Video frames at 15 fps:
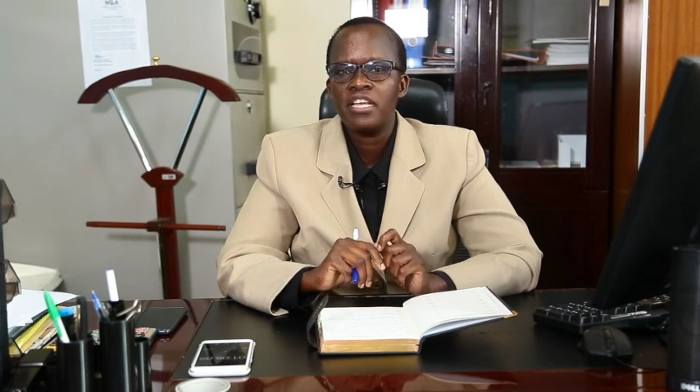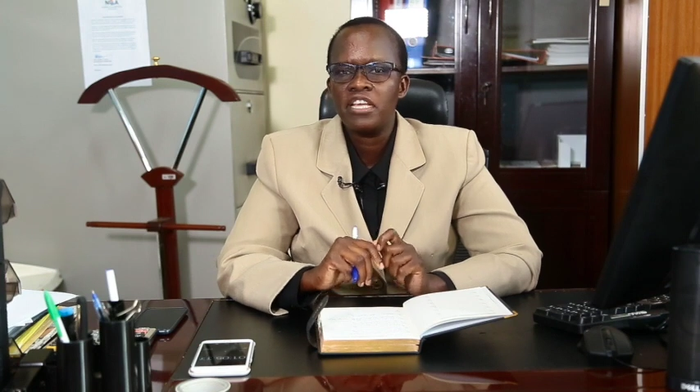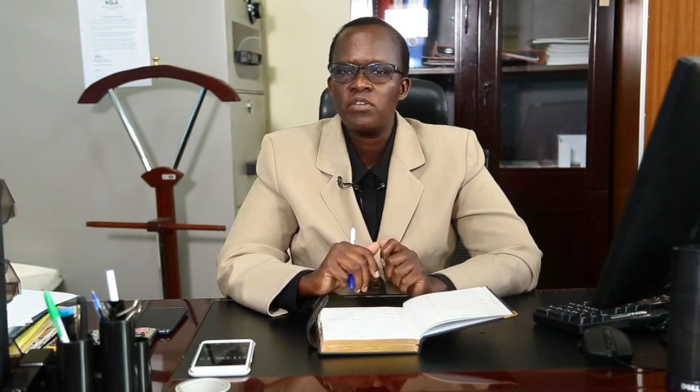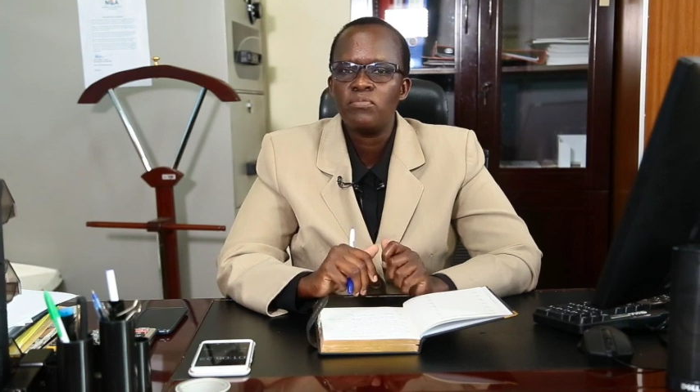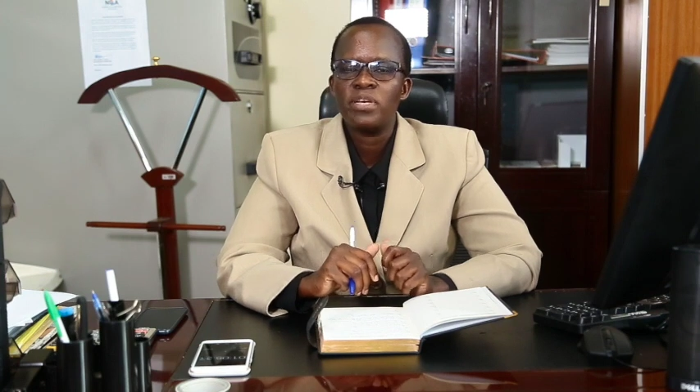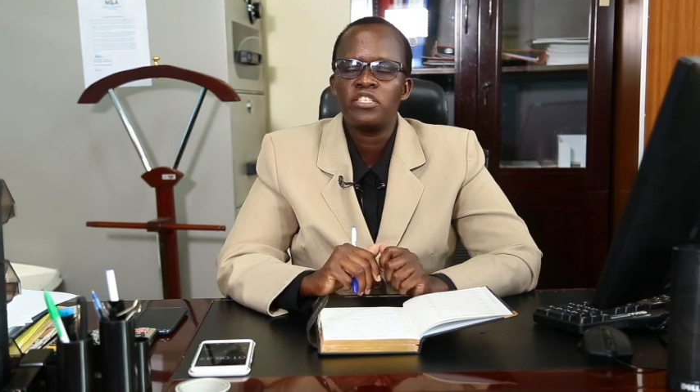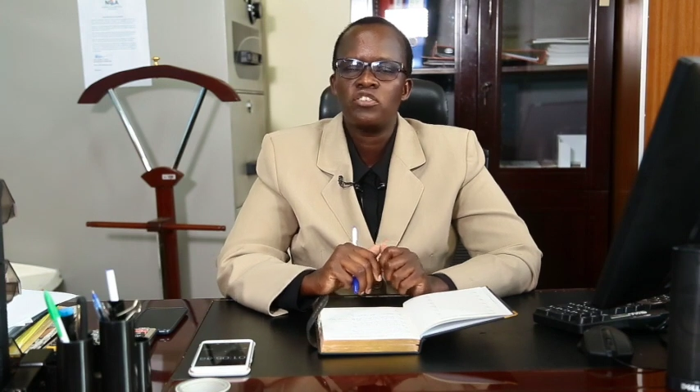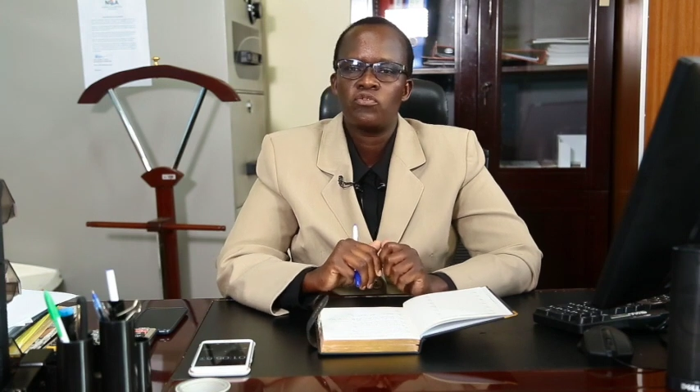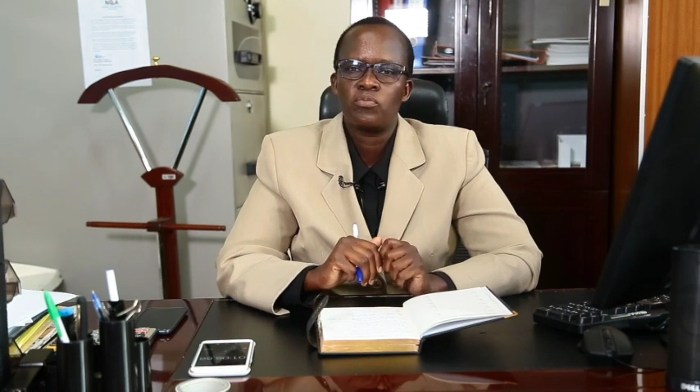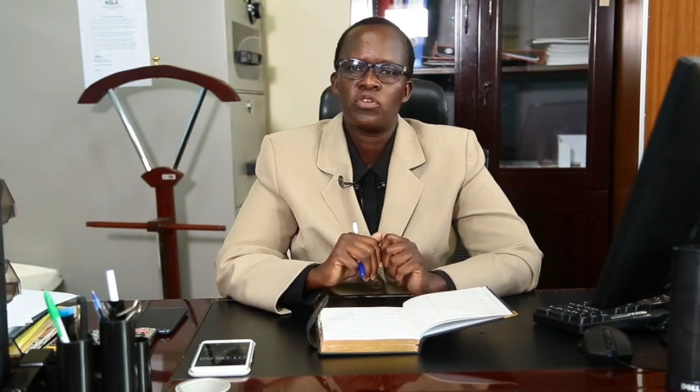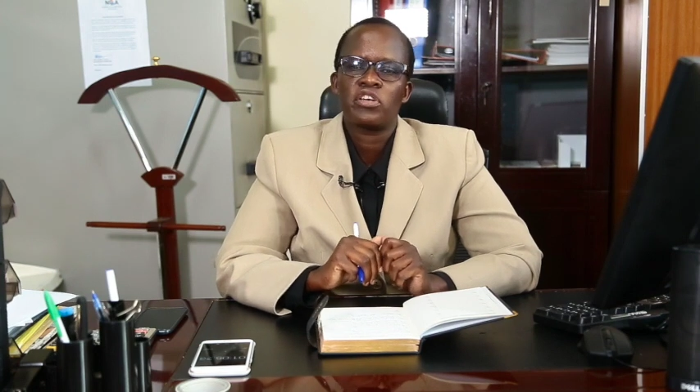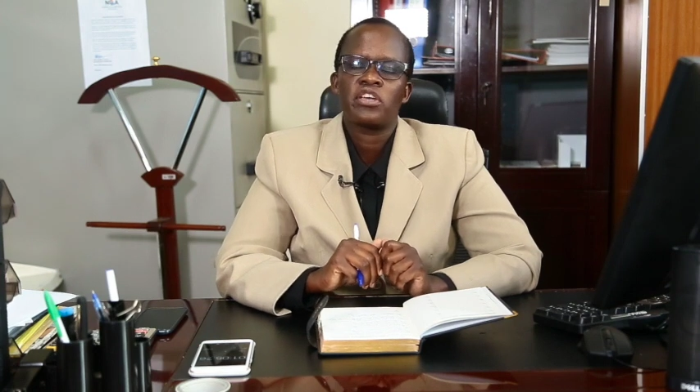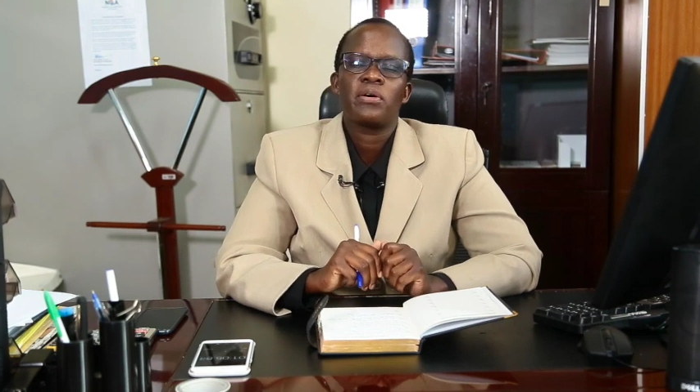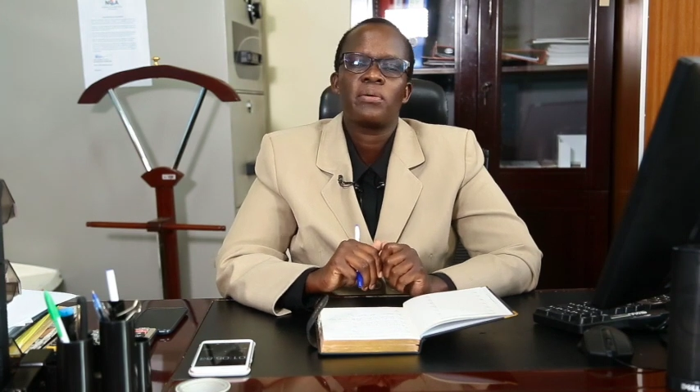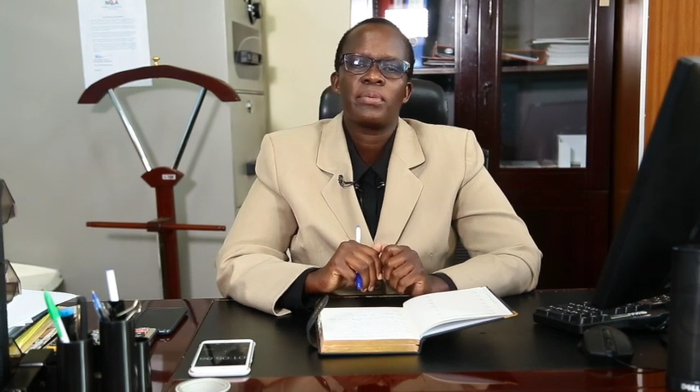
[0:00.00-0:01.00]
the image of
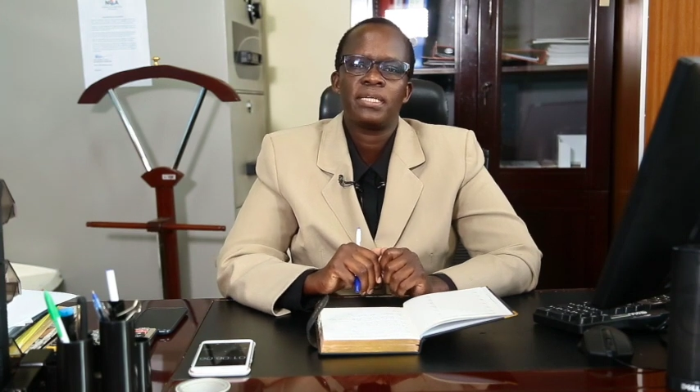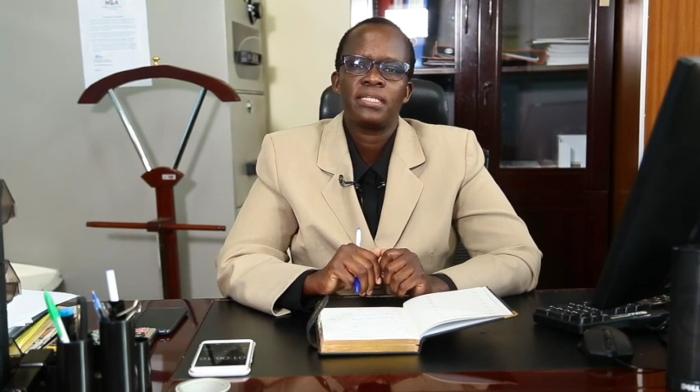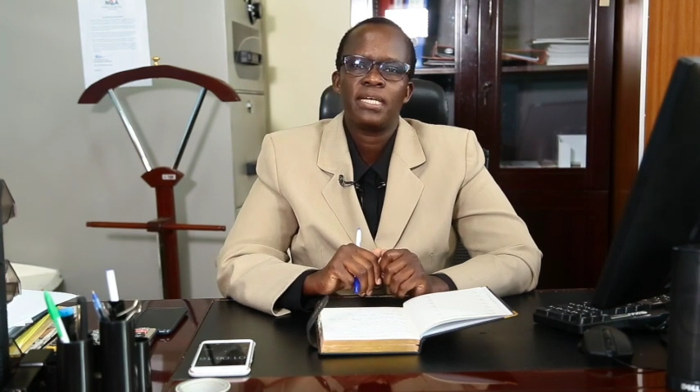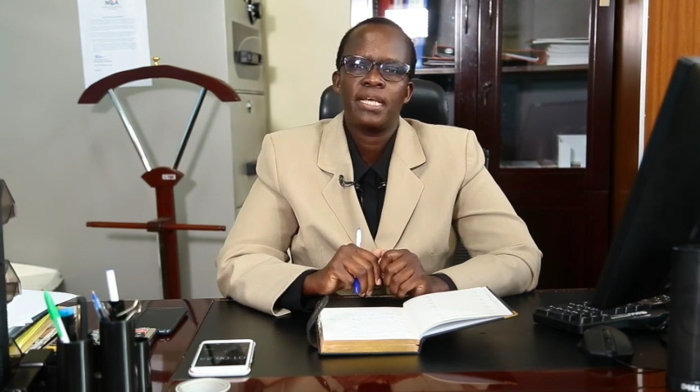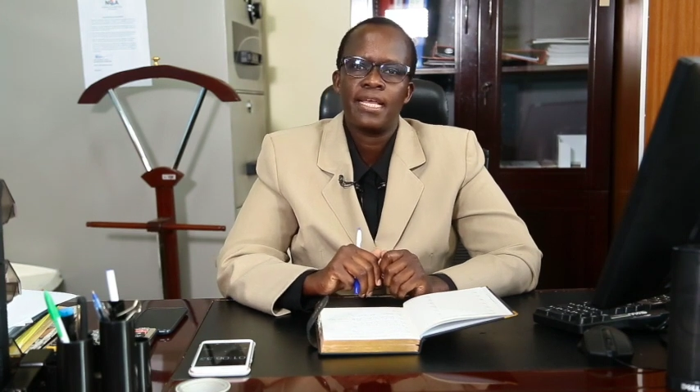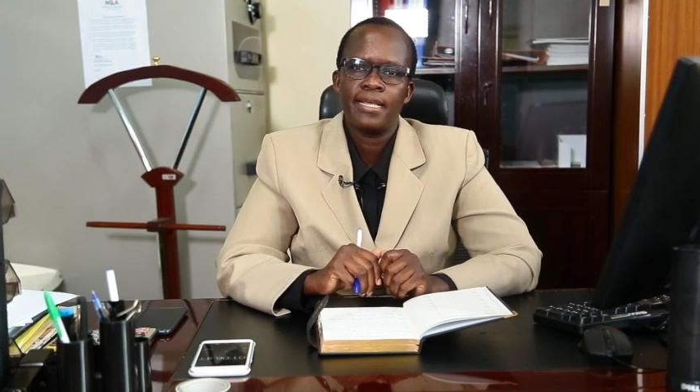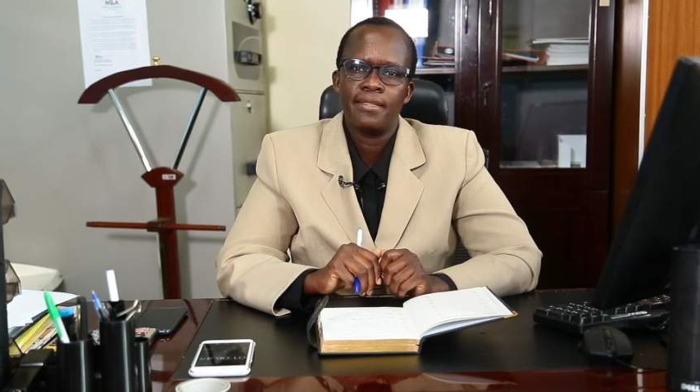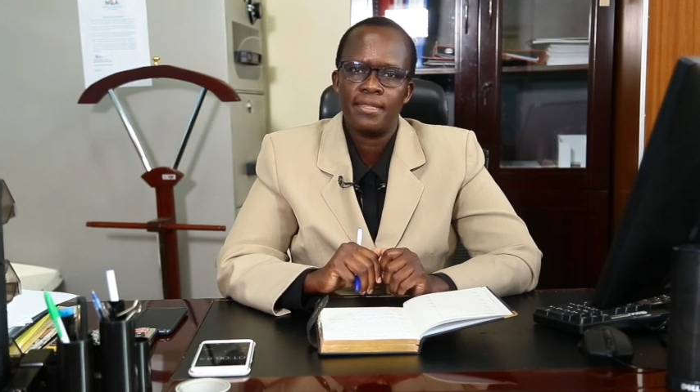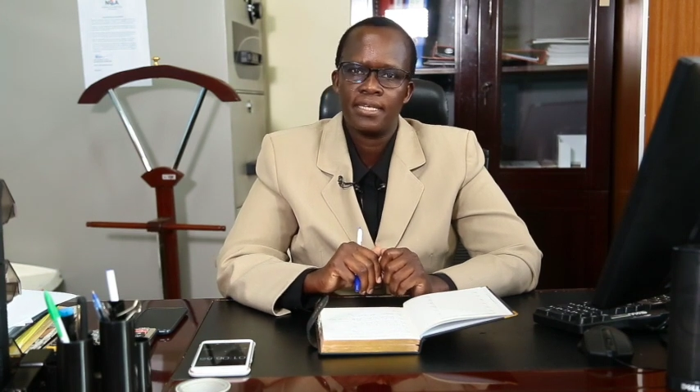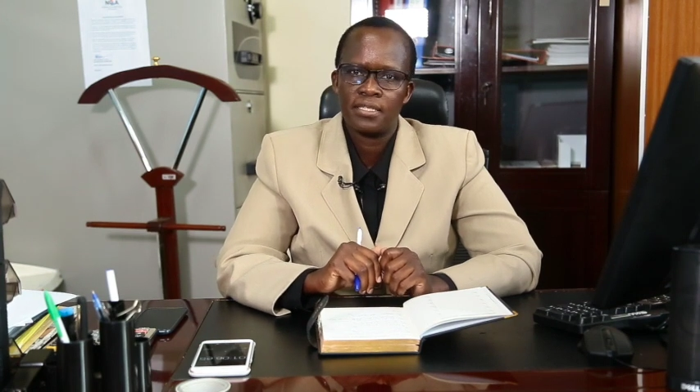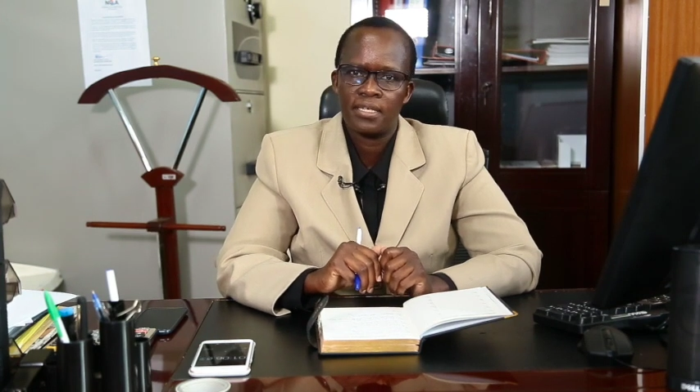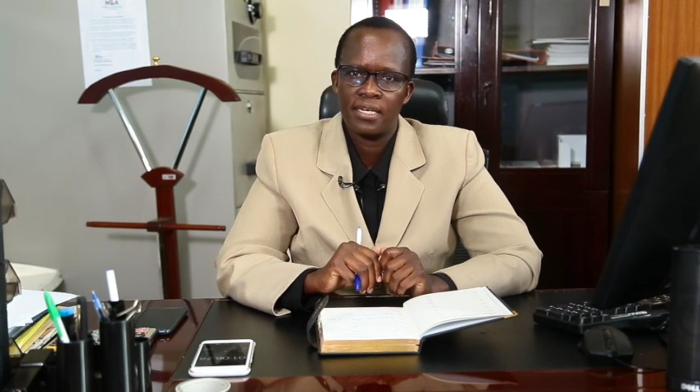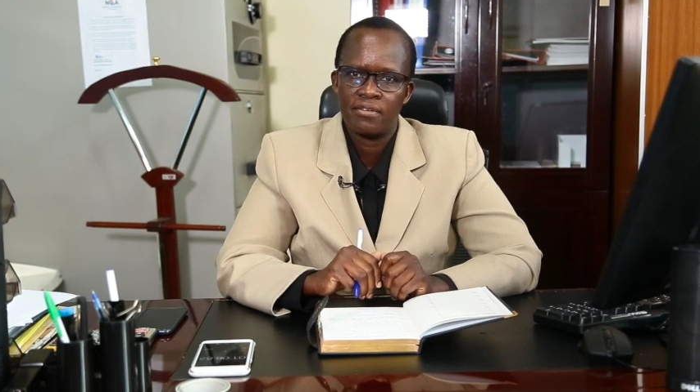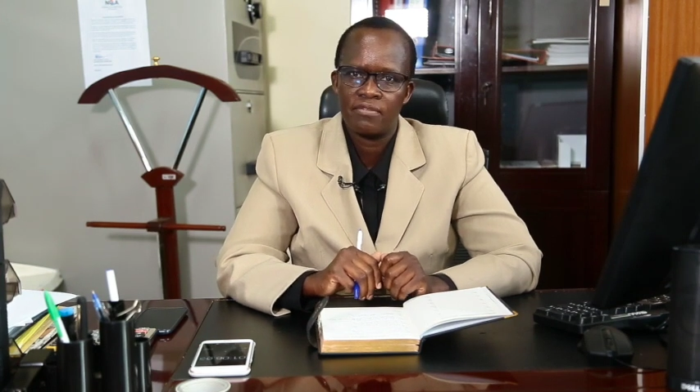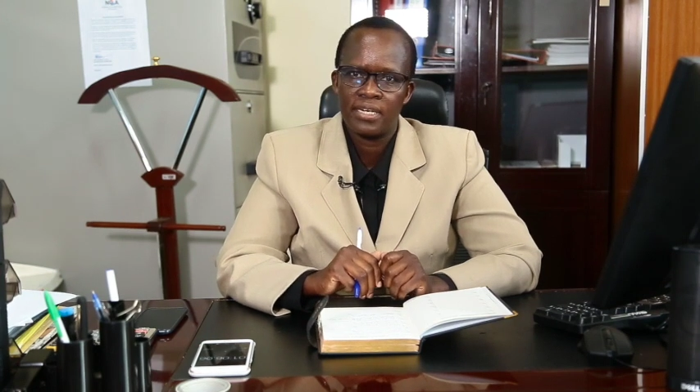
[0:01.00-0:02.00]
procurement in
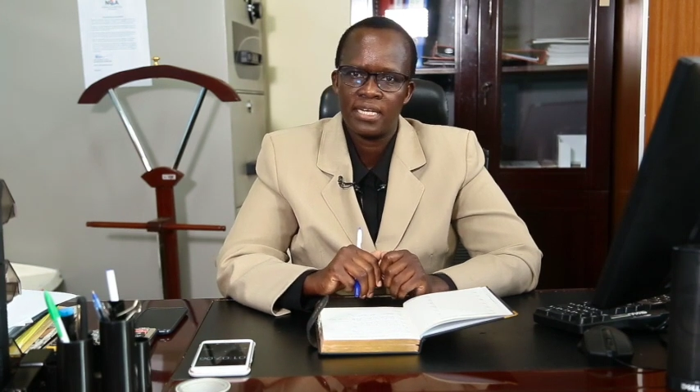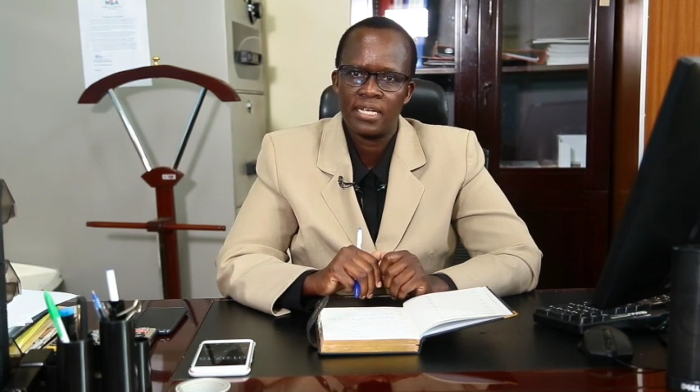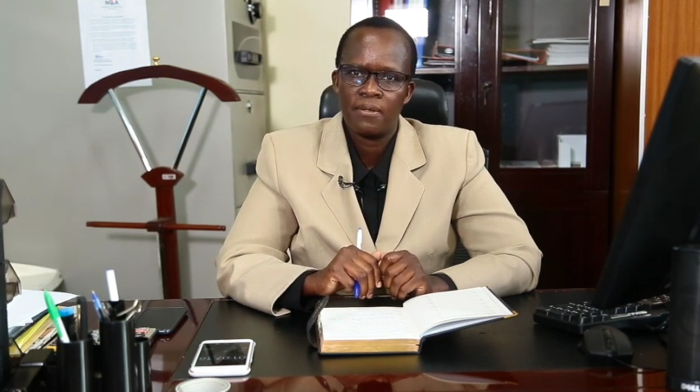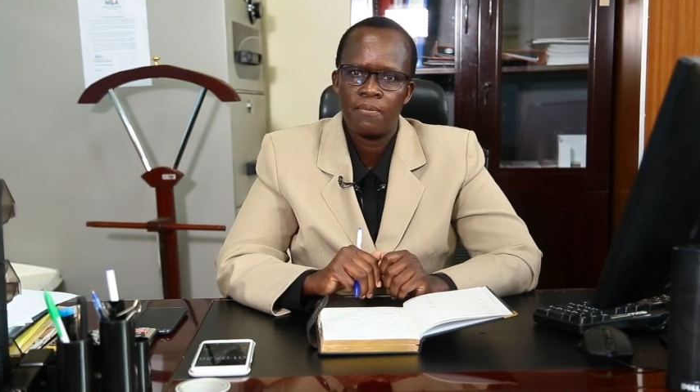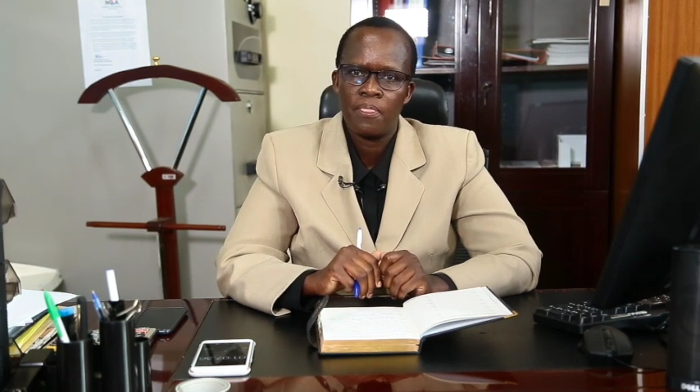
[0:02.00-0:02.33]
this country.